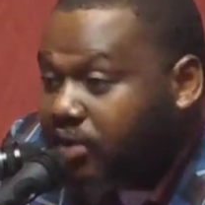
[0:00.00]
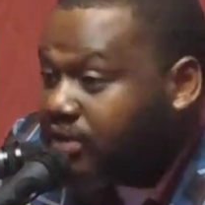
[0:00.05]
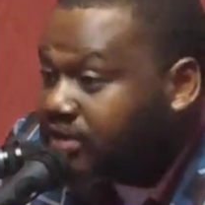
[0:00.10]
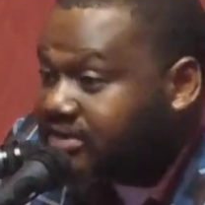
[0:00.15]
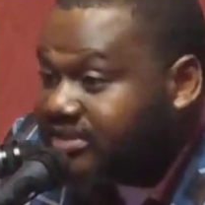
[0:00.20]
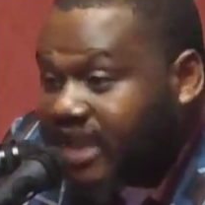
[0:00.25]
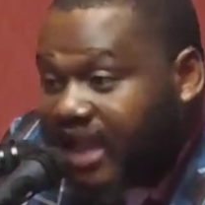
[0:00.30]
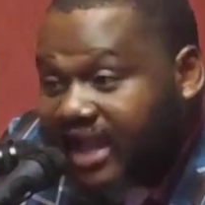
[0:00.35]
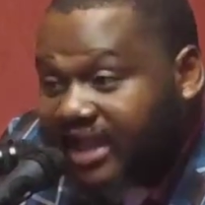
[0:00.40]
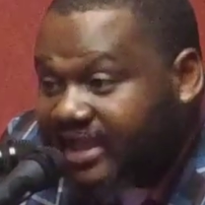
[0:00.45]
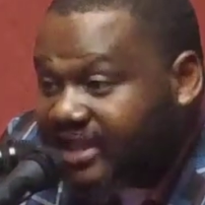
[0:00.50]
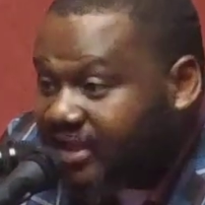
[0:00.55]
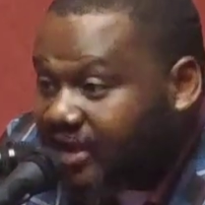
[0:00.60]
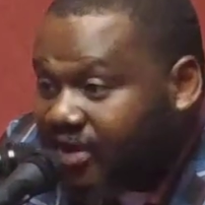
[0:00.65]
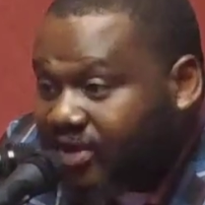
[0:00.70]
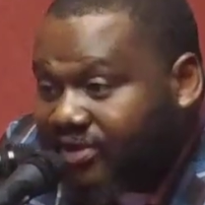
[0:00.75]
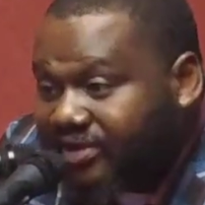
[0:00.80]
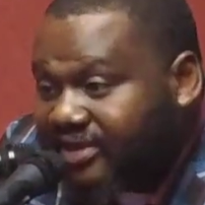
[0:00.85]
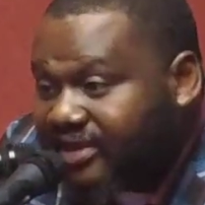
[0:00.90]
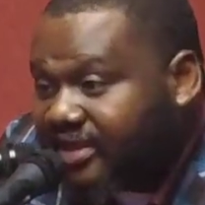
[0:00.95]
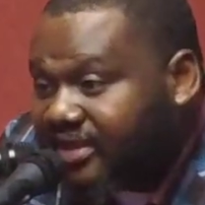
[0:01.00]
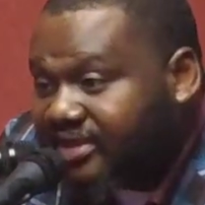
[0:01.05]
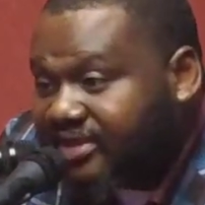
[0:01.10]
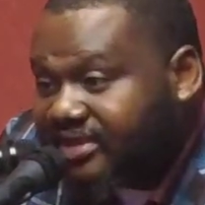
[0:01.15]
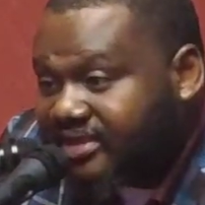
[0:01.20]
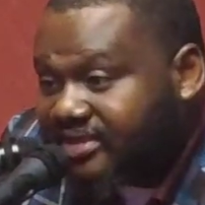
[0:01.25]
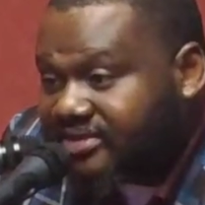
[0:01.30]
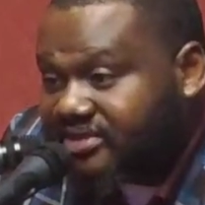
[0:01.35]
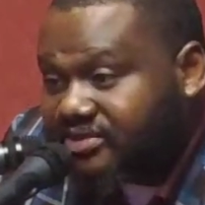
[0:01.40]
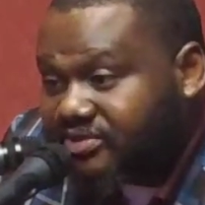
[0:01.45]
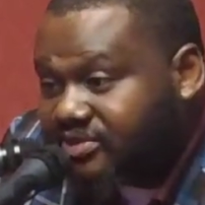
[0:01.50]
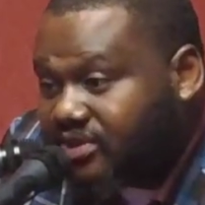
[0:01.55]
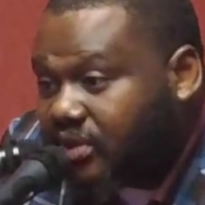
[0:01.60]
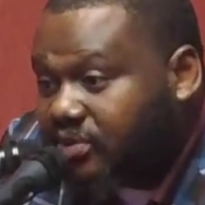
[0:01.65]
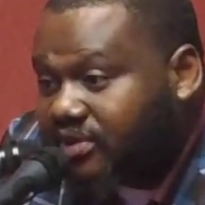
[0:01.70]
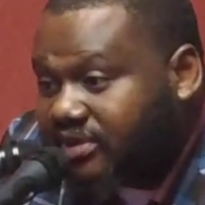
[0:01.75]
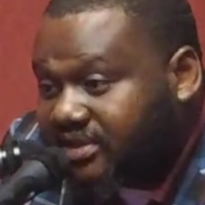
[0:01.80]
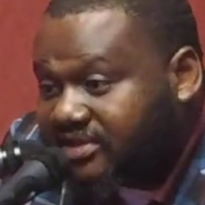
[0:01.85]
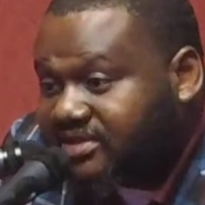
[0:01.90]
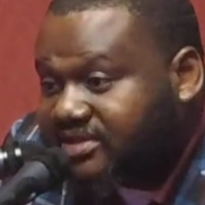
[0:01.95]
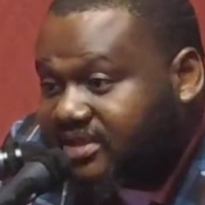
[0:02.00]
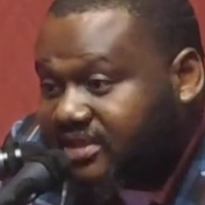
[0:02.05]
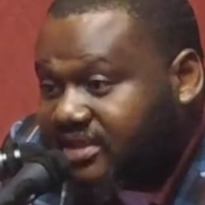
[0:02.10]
attacking all the other issues listed.